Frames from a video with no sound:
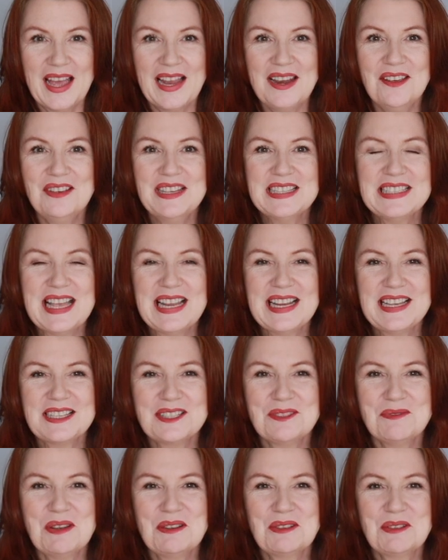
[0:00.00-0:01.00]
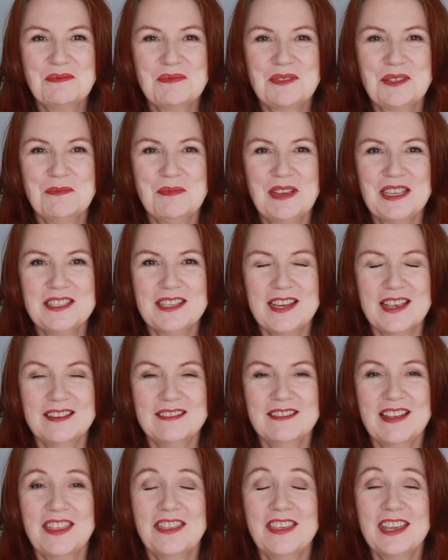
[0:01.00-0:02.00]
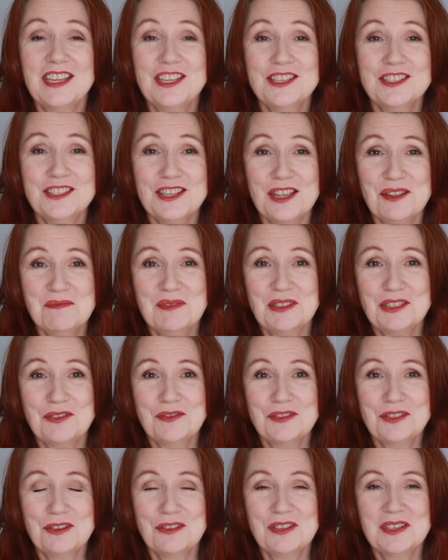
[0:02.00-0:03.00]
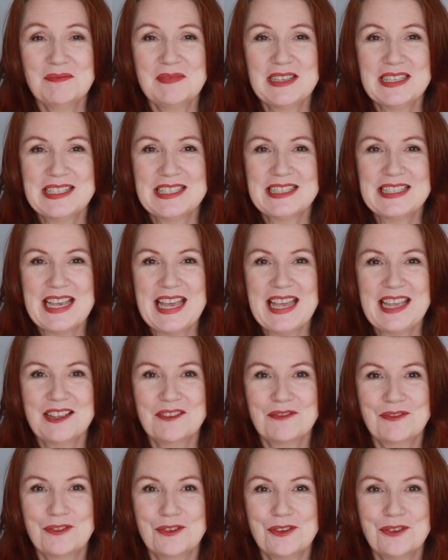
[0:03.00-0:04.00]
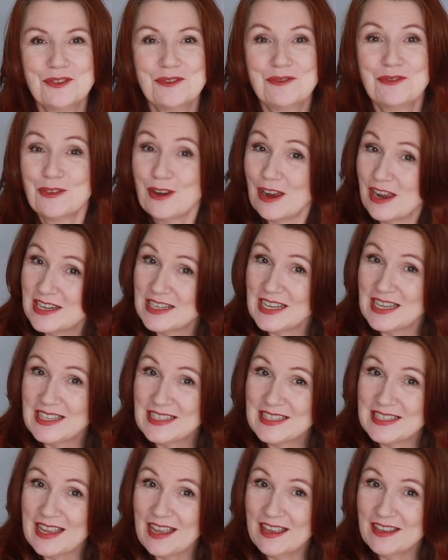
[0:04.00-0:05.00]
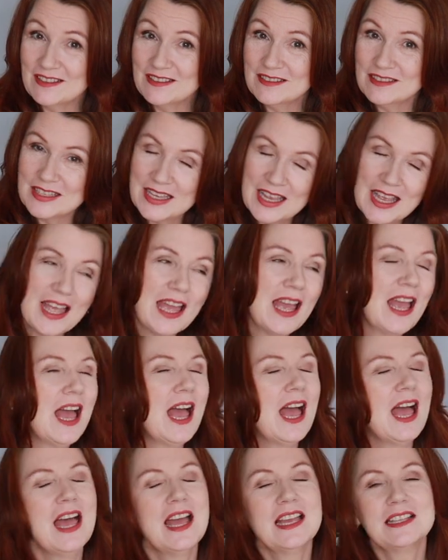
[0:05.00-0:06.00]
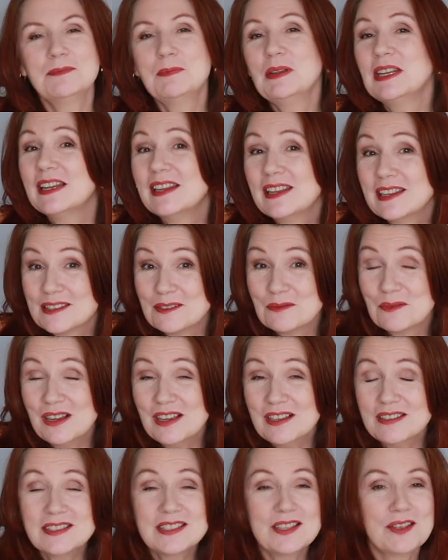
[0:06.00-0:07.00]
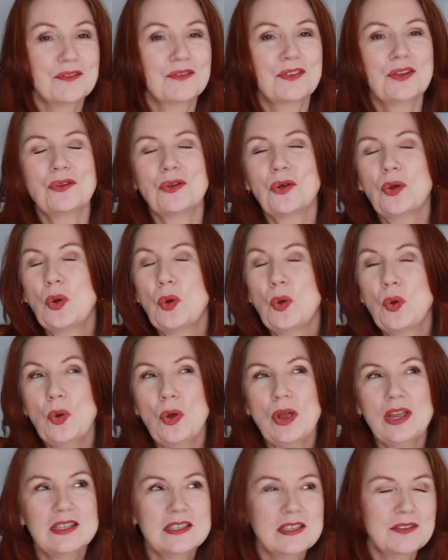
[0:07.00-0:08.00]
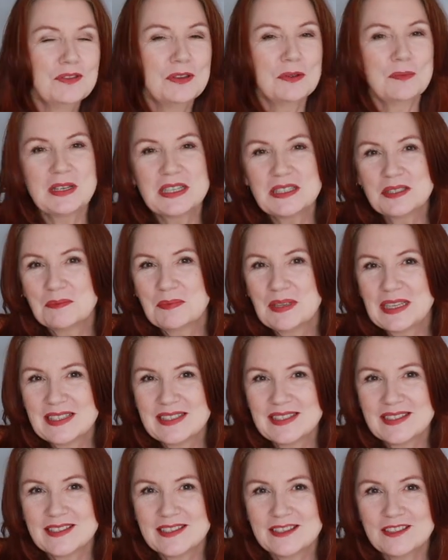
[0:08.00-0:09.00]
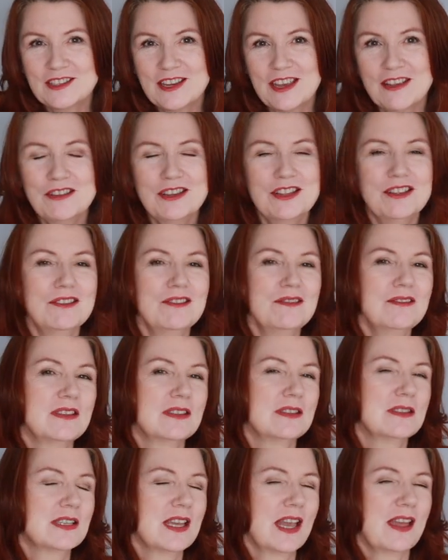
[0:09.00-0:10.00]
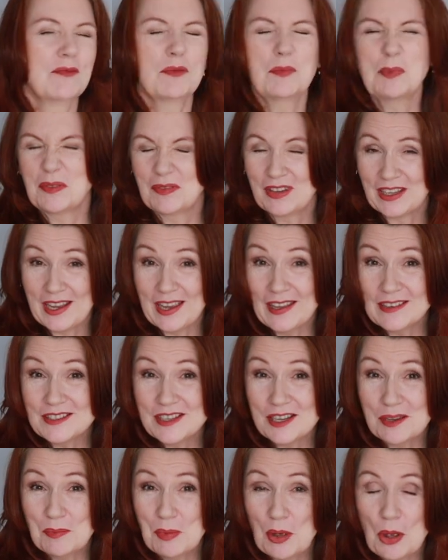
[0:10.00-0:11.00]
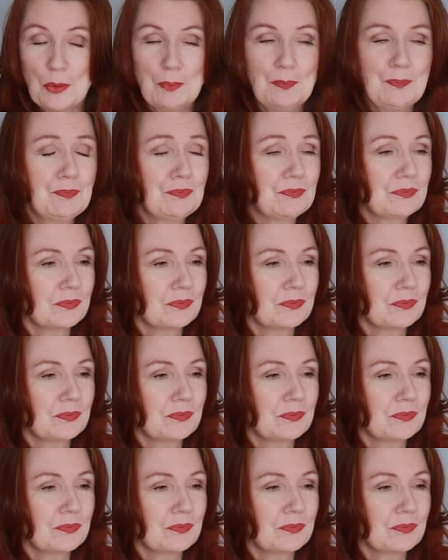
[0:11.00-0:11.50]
Hello, it's Alex. Welcome to my channel and thank you so much for joining me today for Friday SEWS. It's been a little while, so I've got quite a few bits and pieces to show you and to have a bit of a catch up on.